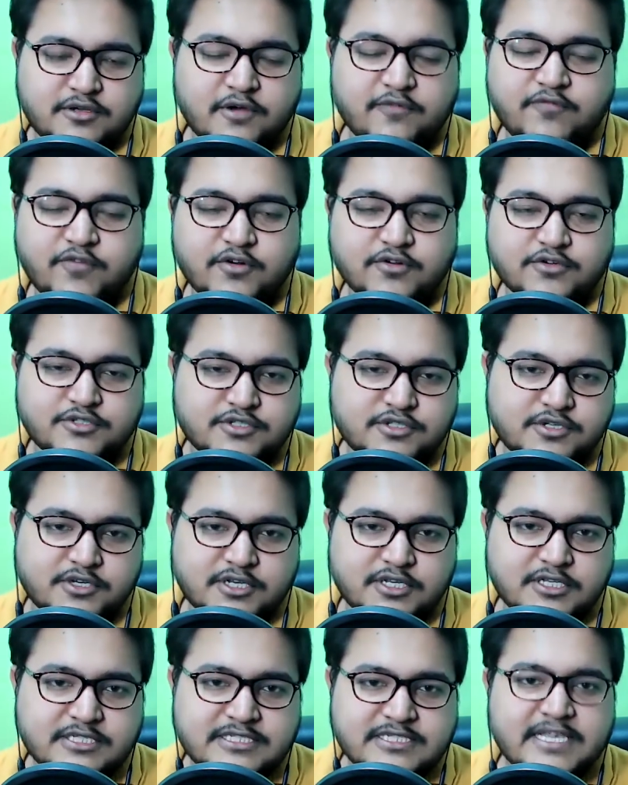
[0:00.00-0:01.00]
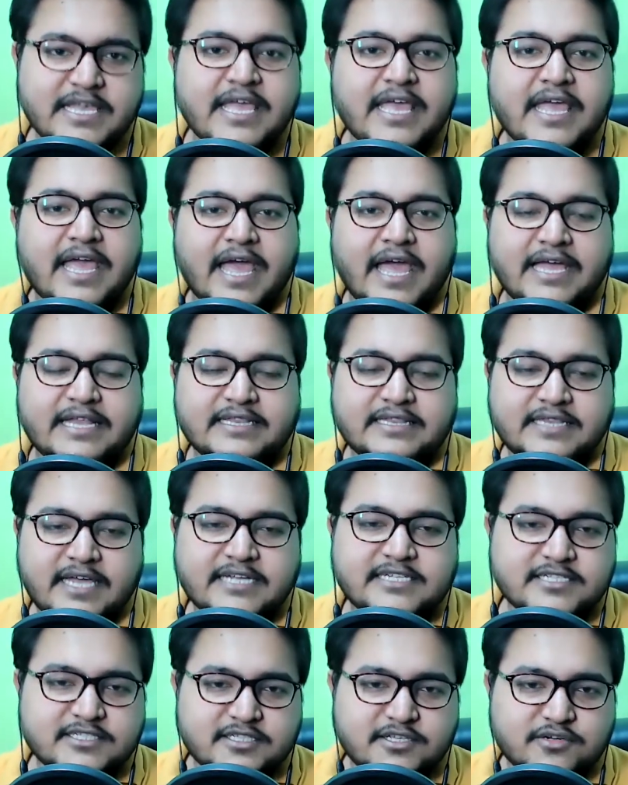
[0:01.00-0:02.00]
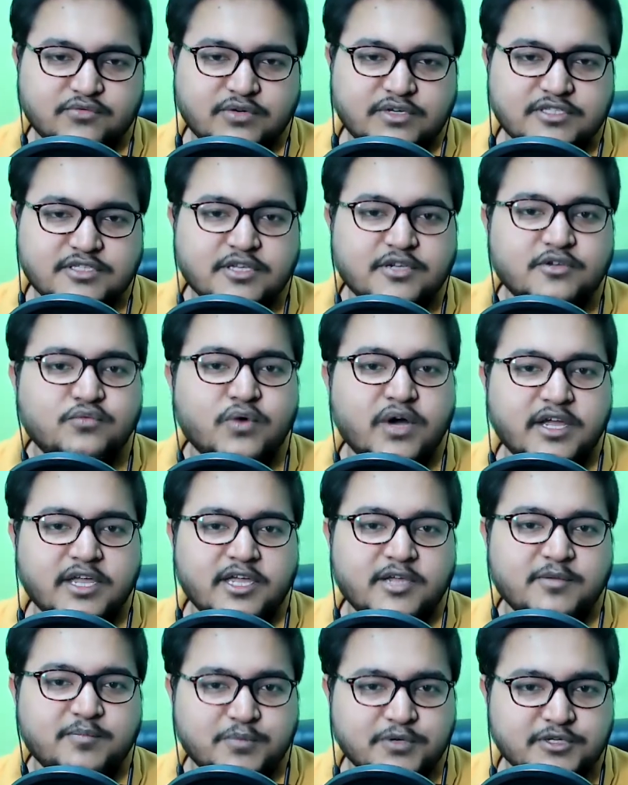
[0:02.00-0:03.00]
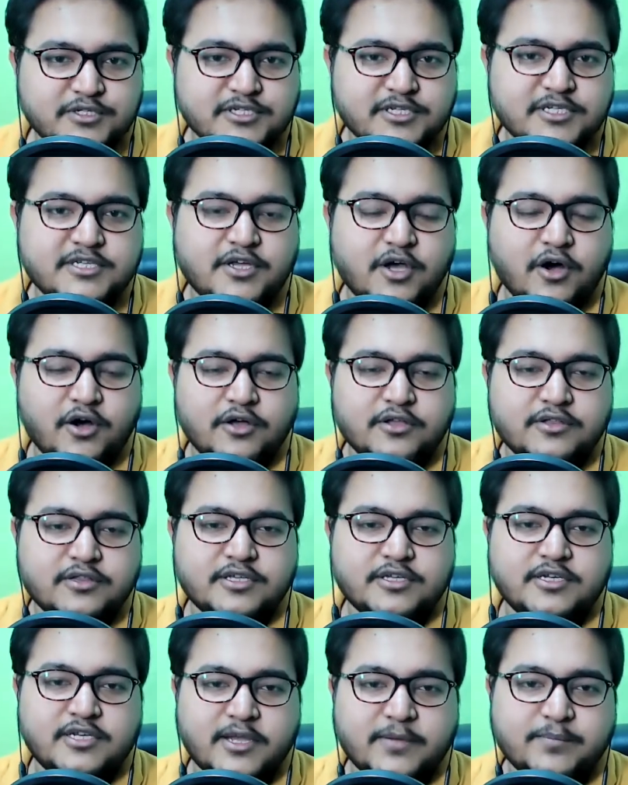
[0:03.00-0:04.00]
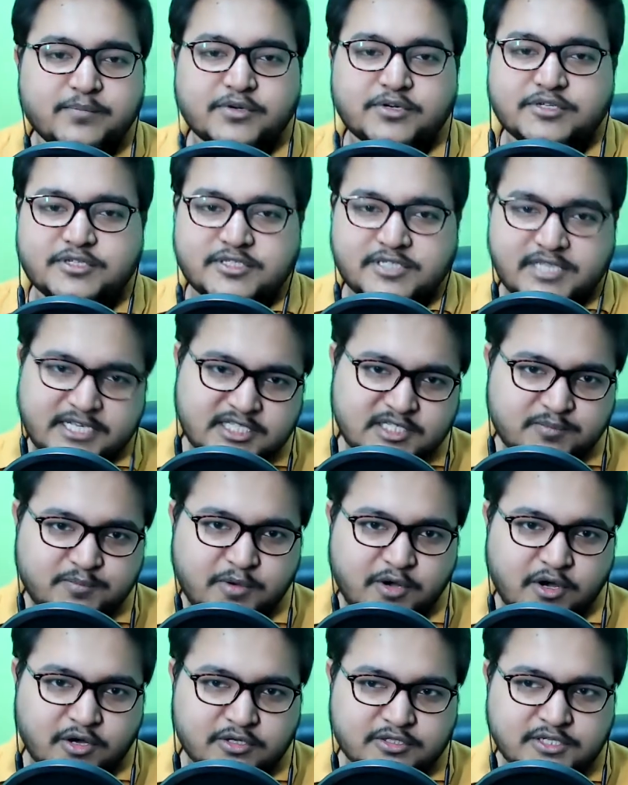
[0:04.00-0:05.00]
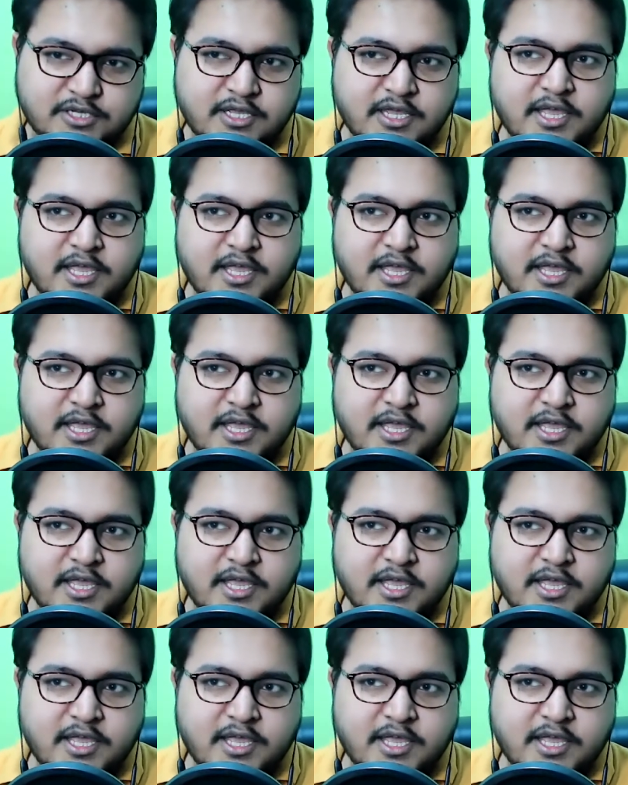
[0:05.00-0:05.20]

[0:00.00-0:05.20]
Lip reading: for students, and that's the reason why I put it on the number 6 spot.